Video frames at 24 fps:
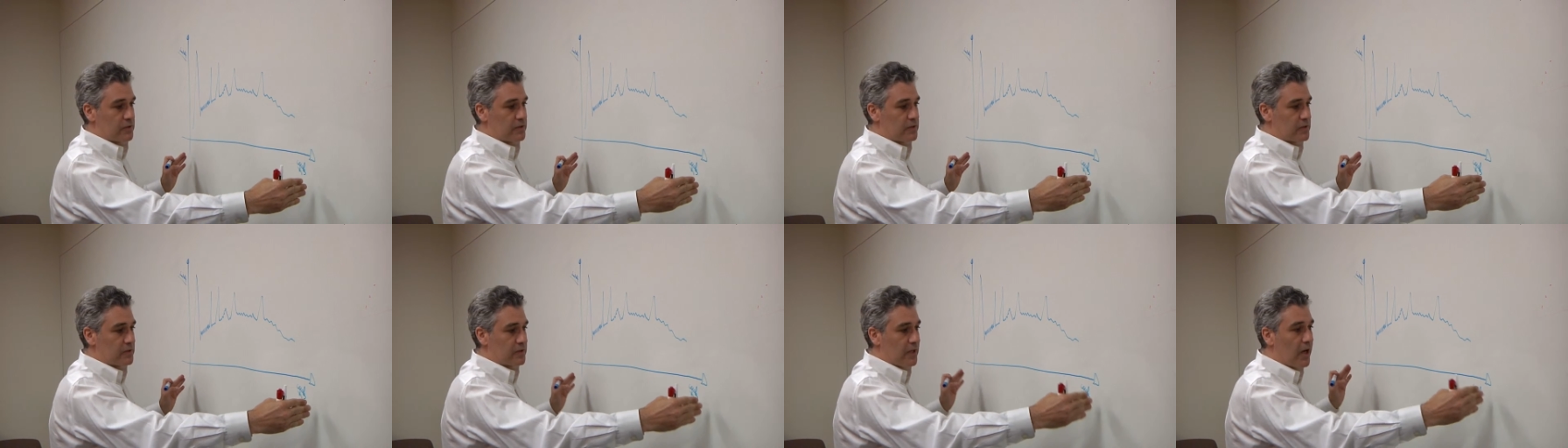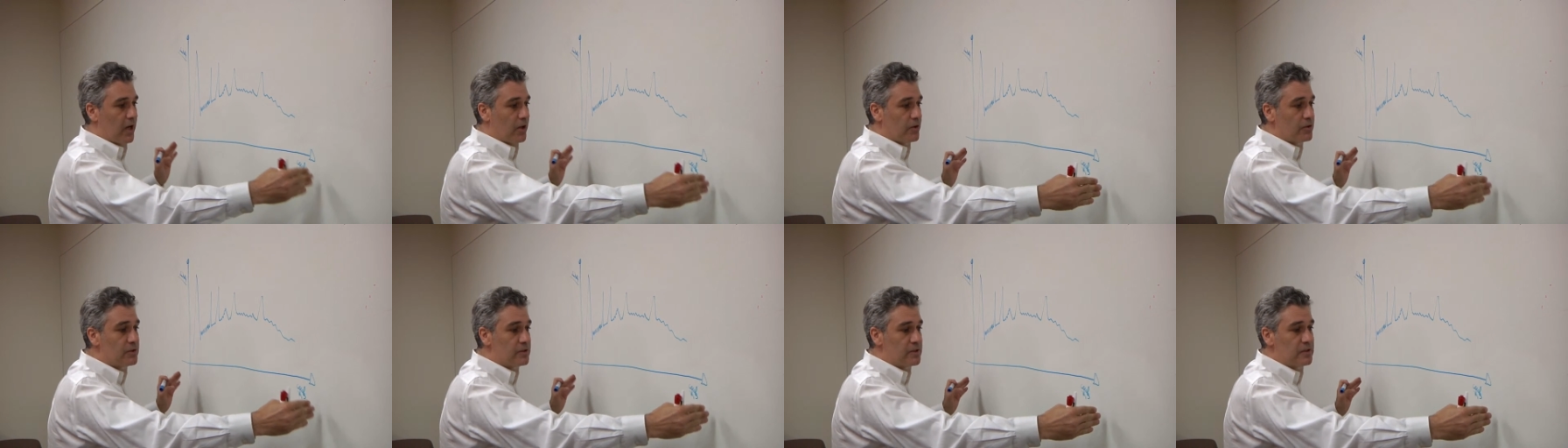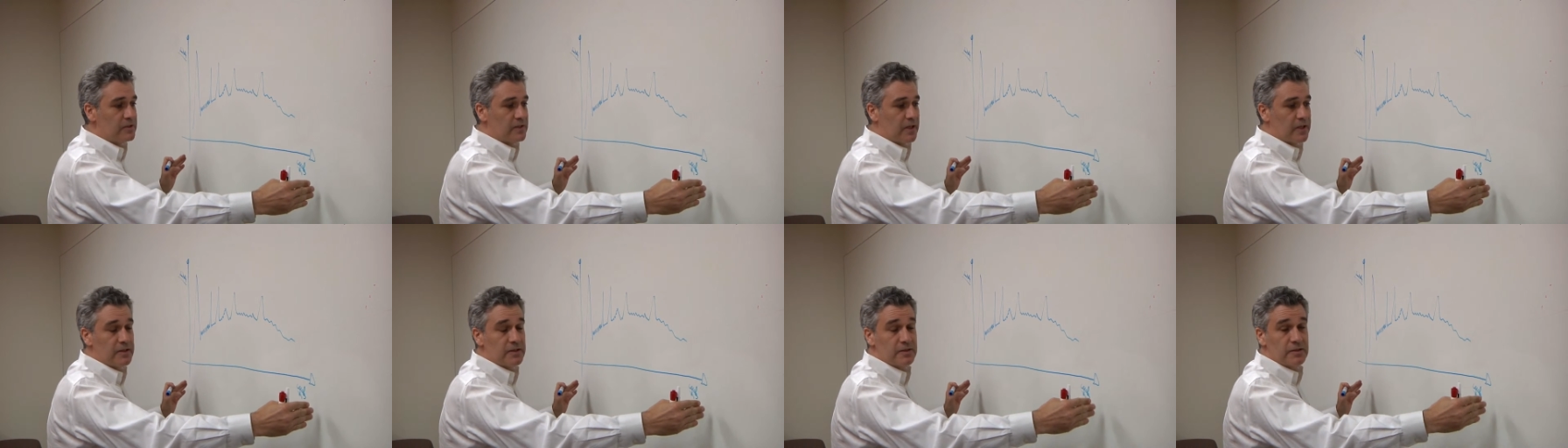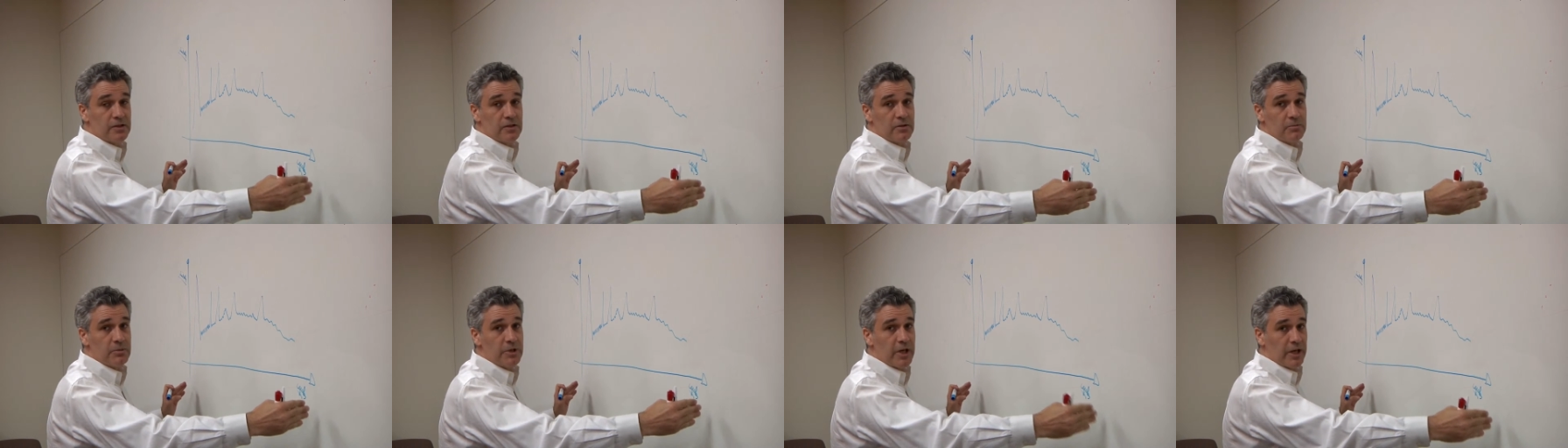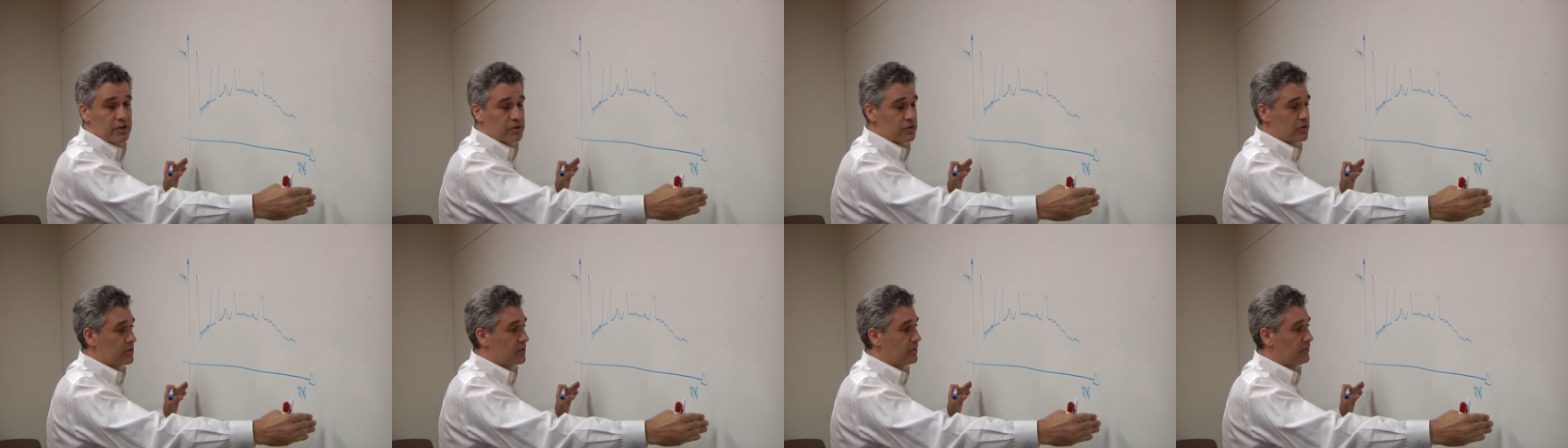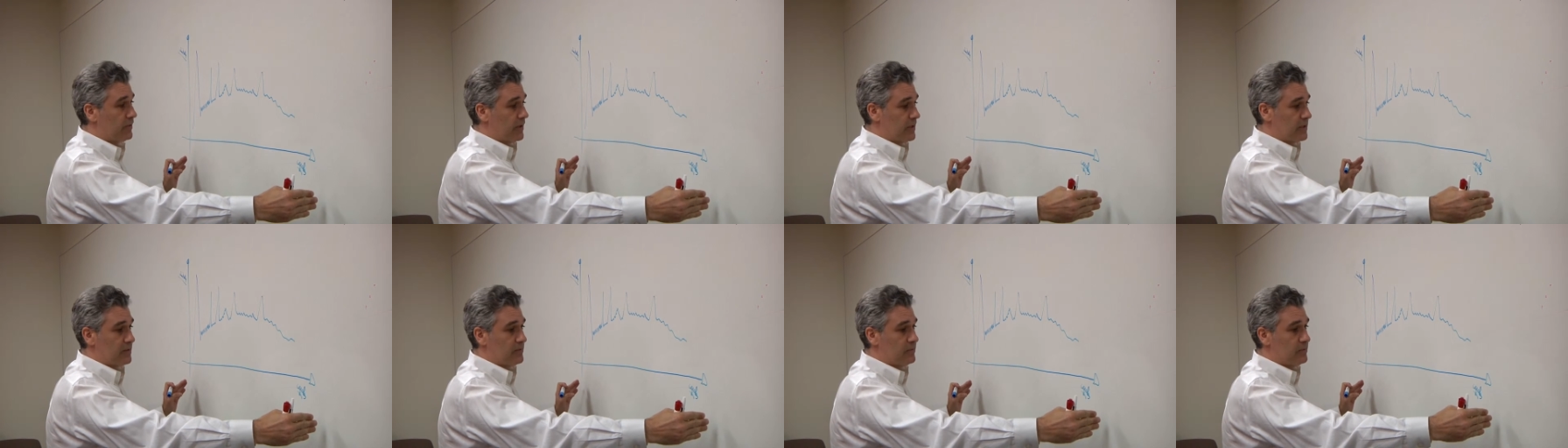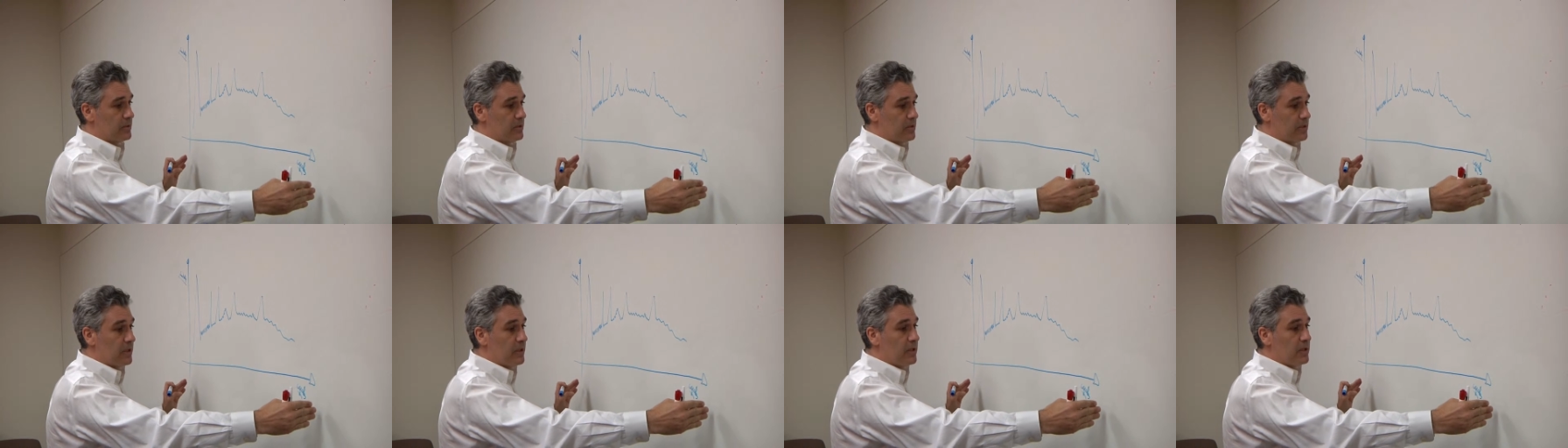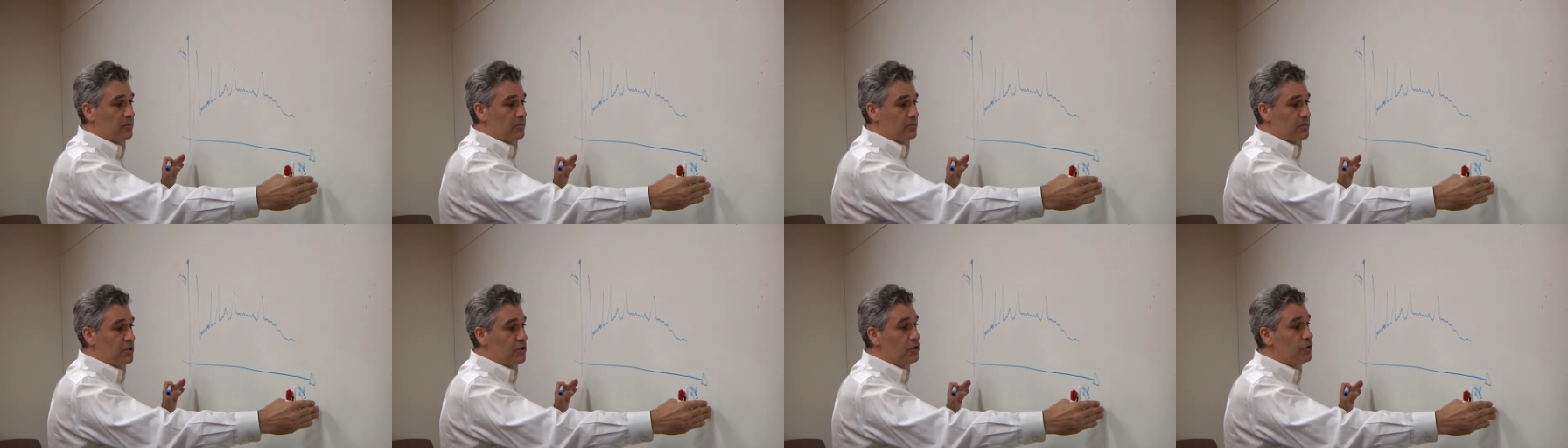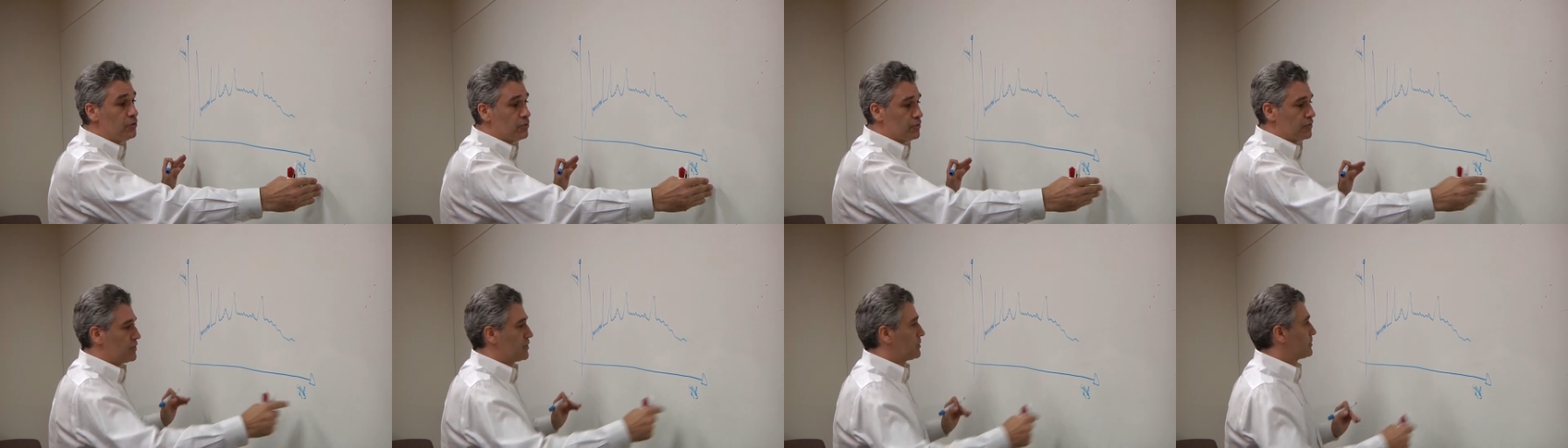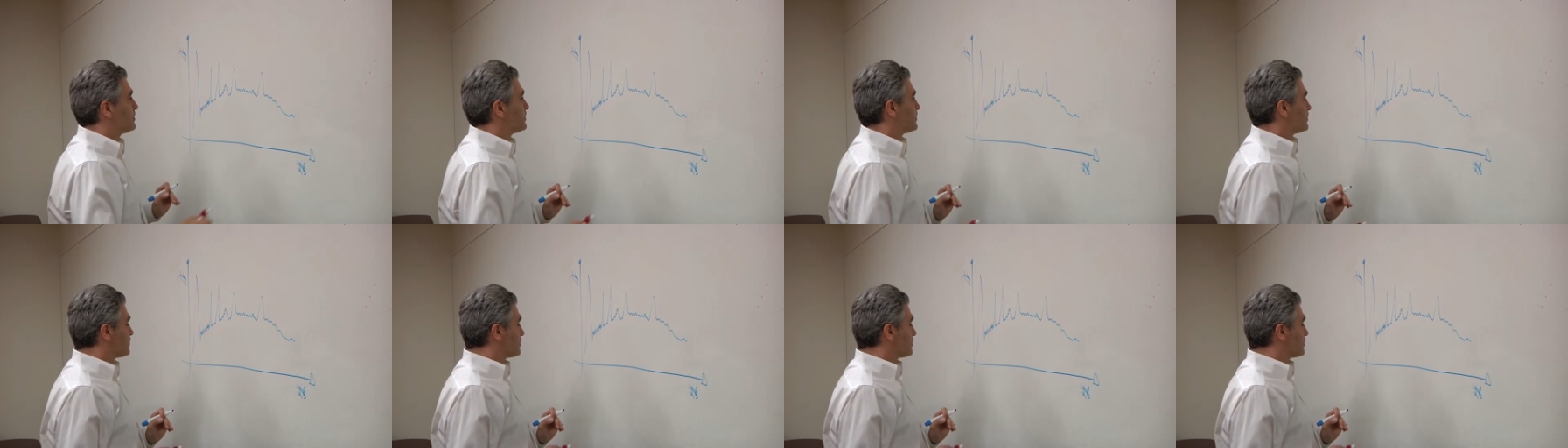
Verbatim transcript: This is how the design is going to be actually effectively be used.